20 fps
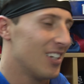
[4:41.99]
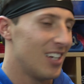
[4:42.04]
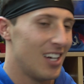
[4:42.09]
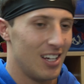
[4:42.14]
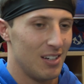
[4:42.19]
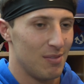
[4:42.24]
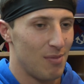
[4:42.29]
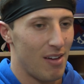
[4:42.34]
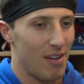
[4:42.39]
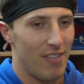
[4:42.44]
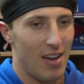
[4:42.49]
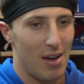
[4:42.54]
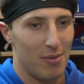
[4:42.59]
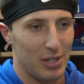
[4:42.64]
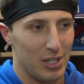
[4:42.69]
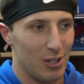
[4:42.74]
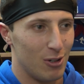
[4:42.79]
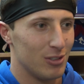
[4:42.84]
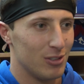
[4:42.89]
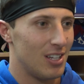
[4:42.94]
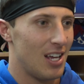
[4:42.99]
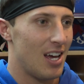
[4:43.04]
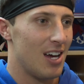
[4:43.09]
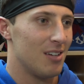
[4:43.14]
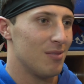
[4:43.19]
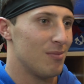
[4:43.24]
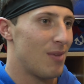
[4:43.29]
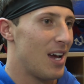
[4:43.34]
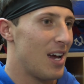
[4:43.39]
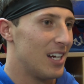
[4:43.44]
And my family knows
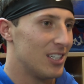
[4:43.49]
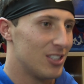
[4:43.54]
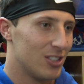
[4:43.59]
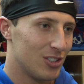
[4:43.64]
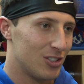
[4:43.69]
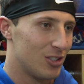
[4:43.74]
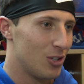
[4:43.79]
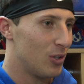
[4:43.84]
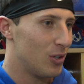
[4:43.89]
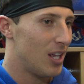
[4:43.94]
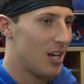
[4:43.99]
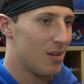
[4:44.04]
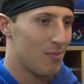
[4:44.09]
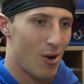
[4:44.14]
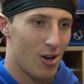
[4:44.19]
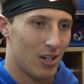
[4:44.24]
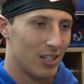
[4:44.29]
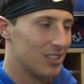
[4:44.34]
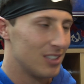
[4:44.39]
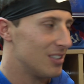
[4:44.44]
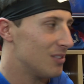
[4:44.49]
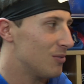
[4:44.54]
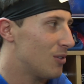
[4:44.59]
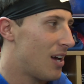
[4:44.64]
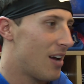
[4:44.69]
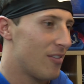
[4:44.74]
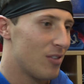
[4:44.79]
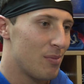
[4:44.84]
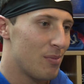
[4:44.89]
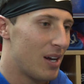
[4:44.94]
that, my agents know that, marketing team,
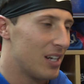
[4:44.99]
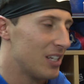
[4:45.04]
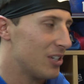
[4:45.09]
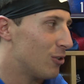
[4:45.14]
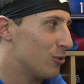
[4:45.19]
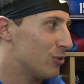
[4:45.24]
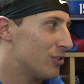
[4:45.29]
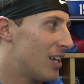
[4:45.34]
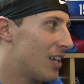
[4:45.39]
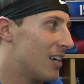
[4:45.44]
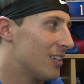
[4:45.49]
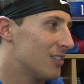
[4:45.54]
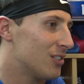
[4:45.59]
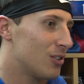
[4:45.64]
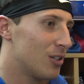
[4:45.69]
everybody knows that.